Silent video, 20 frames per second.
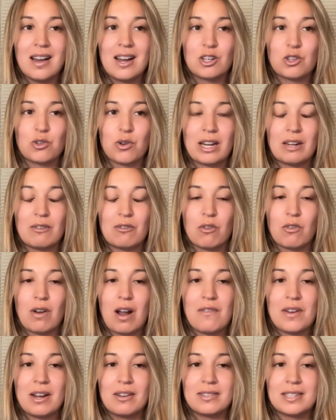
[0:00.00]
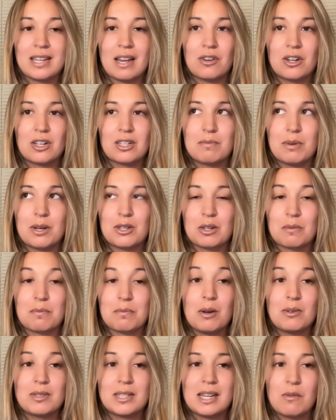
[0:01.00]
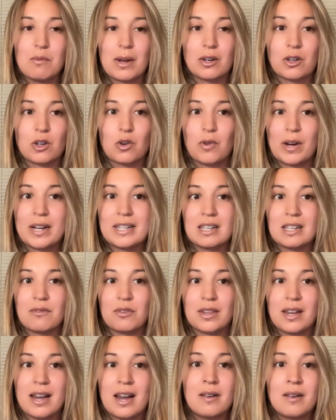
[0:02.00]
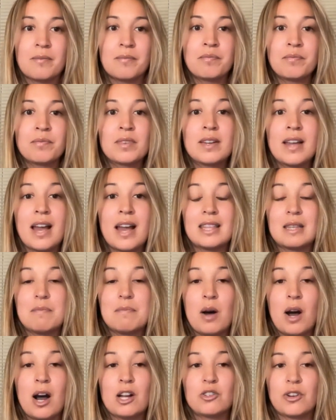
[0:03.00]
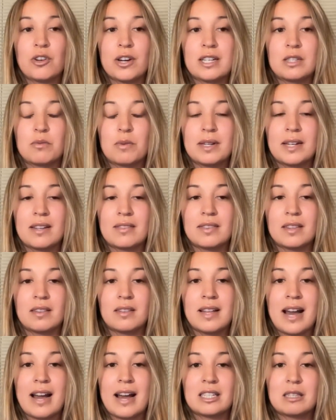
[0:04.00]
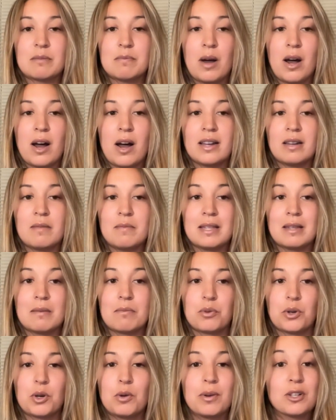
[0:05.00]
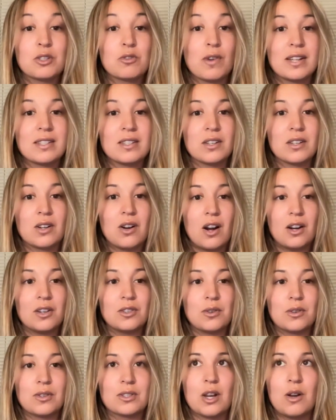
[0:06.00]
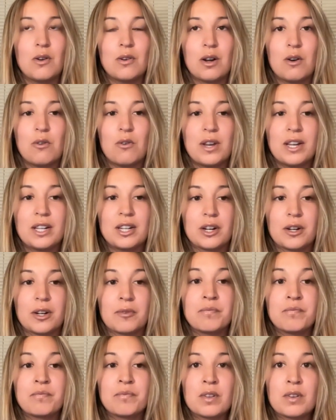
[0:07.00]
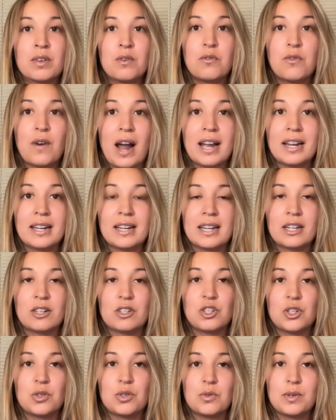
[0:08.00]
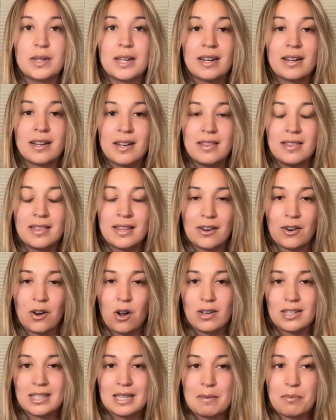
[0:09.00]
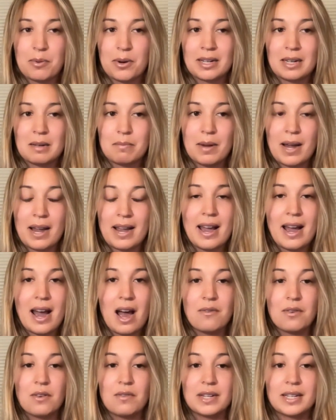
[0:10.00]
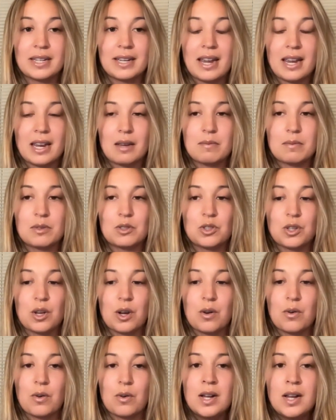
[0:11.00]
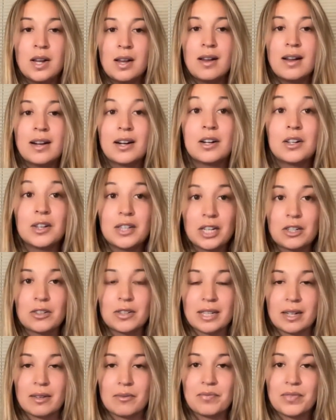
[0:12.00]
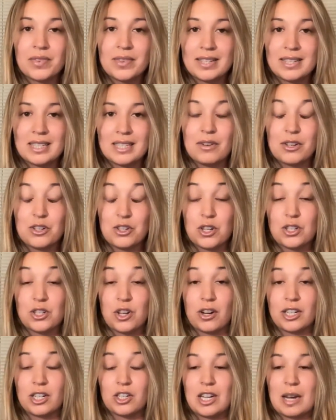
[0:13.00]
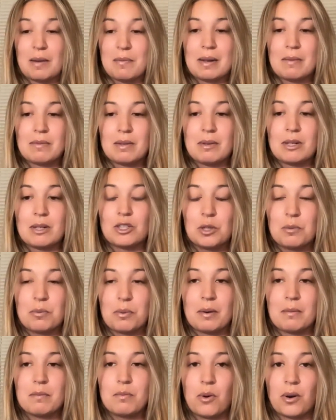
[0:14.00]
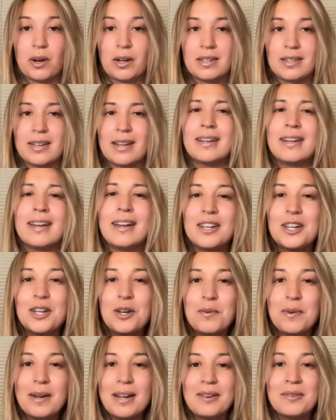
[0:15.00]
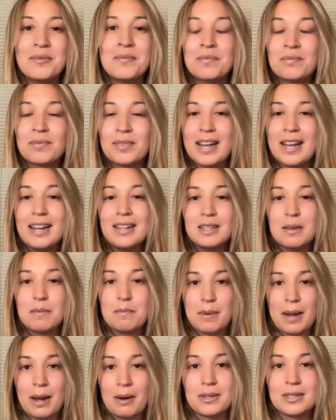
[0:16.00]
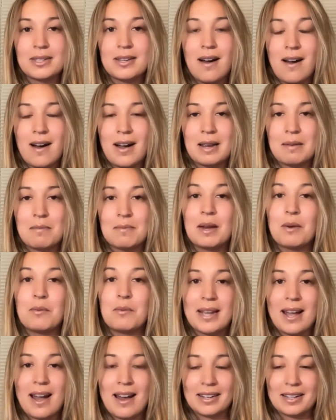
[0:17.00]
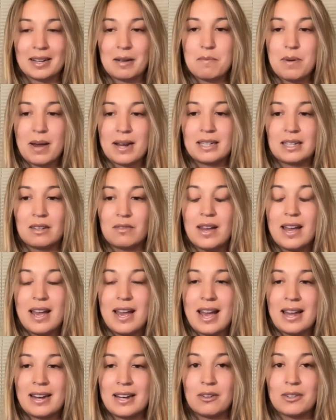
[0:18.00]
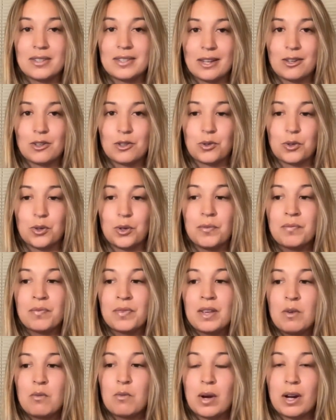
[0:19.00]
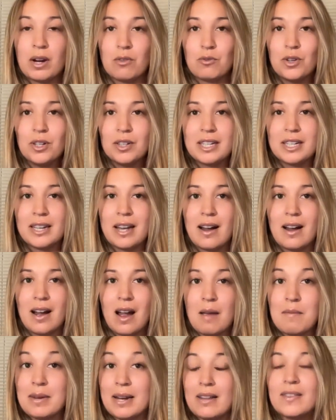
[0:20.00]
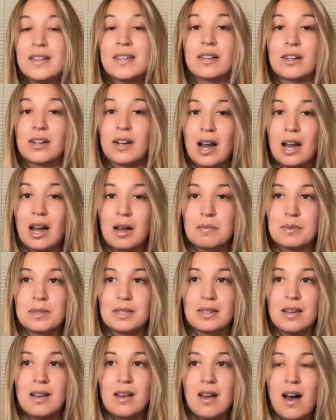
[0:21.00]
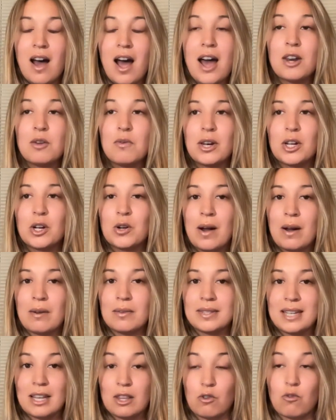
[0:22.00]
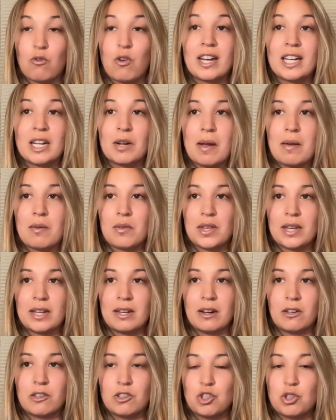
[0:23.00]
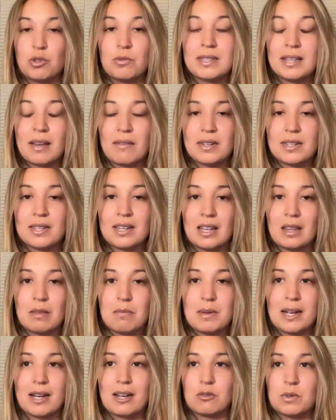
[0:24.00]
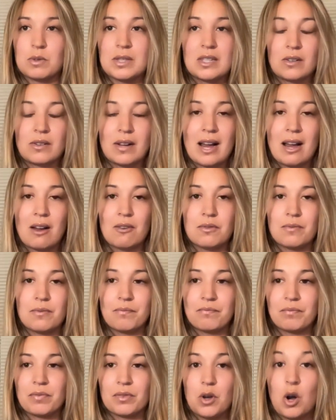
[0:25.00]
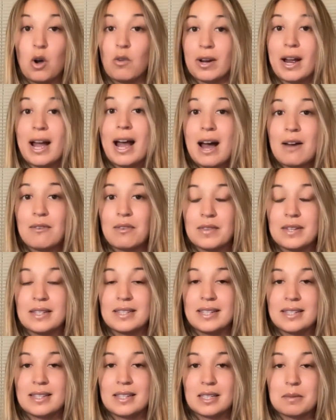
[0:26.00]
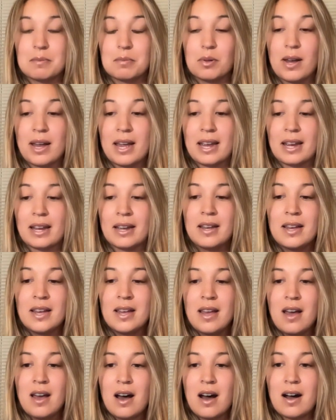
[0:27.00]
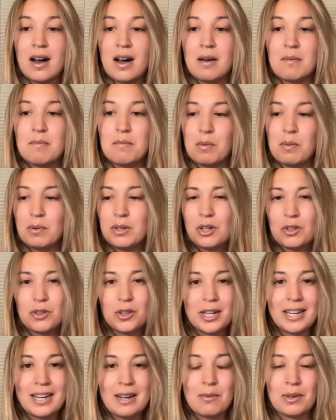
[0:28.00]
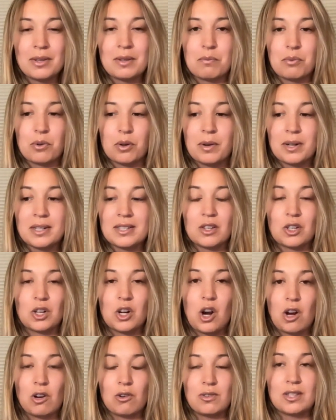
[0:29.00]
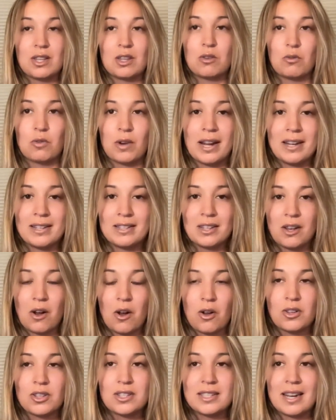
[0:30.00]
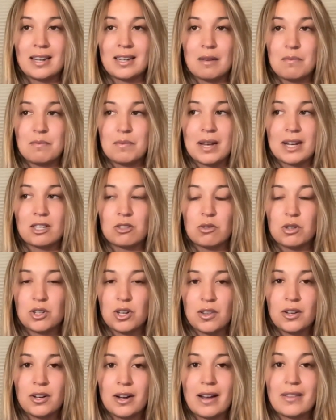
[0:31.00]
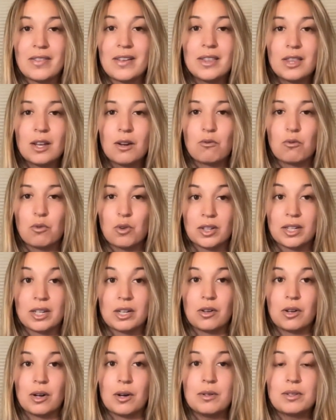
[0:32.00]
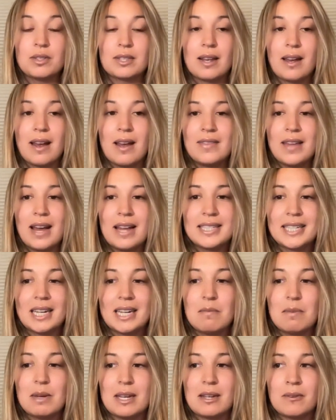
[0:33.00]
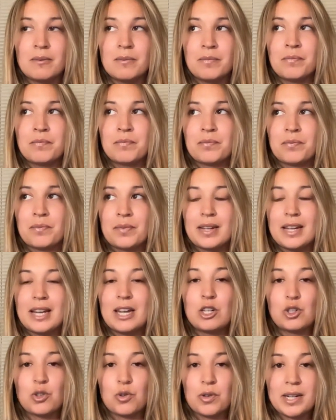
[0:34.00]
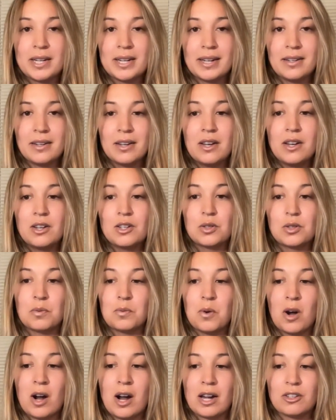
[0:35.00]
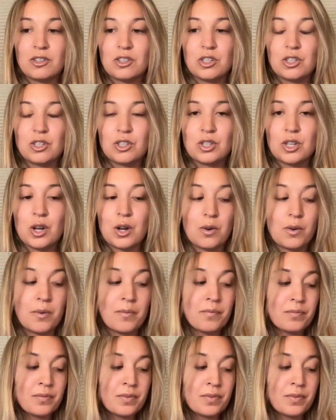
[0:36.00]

trading for Rafael Devers. Buster Posey went crazy for that. And the Padres would get the last spot. It'd be the Brewers, Reds, and the Cardinals. Oh, go figure, fighting to get in there, all separated by half of a game. So clearly, this division is already shaping up to be super important. And you know what? It's about time that we had a competitive NL Central where really, I think the Cubs, I don't want to go out and say they're running away with it on June 17th because we still have over half of the season to play. But when you're looking at where the Brewers and the Cardinals and the Reds all stand up next to each other, I think they're really close. And that's going to be intriguing to watch. So